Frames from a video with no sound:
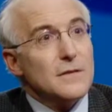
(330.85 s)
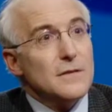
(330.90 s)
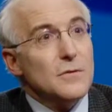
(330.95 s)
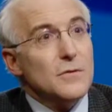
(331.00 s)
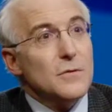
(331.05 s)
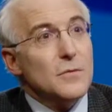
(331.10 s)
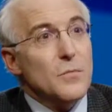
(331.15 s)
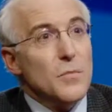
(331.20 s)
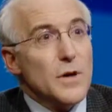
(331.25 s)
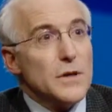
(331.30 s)

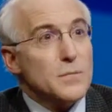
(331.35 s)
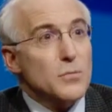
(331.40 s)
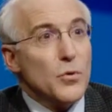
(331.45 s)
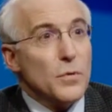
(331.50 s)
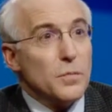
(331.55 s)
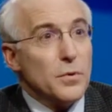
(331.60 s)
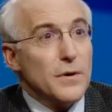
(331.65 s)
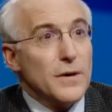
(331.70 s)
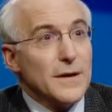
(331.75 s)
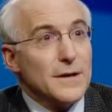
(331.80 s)
to much
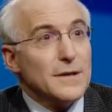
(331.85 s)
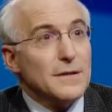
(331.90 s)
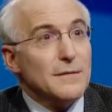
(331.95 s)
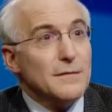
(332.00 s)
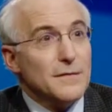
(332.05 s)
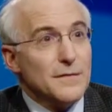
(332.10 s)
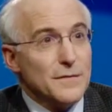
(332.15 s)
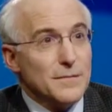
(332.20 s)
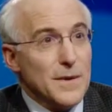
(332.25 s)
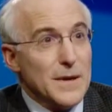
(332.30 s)
more
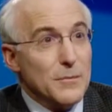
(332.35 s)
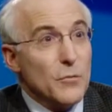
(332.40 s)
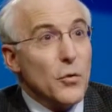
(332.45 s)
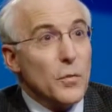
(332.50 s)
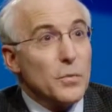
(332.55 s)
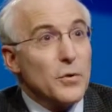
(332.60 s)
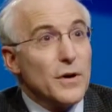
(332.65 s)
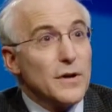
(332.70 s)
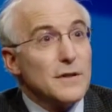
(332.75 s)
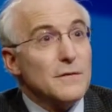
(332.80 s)
productive, make
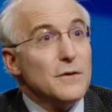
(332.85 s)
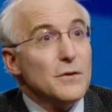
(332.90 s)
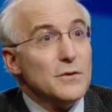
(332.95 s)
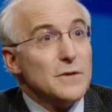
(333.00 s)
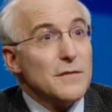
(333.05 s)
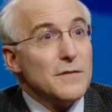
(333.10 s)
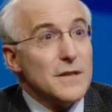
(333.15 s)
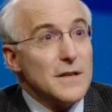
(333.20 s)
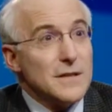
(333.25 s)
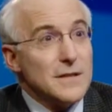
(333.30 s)
more productive
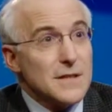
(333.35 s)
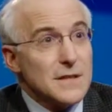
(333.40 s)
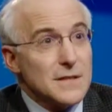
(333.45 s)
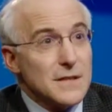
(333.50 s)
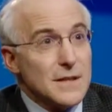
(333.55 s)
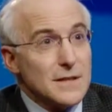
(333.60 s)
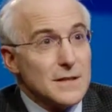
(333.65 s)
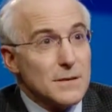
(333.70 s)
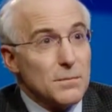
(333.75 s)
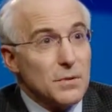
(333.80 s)
use of the
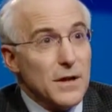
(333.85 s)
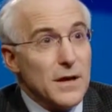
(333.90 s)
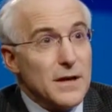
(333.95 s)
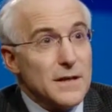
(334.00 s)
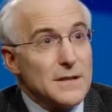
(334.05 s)
existing supplies.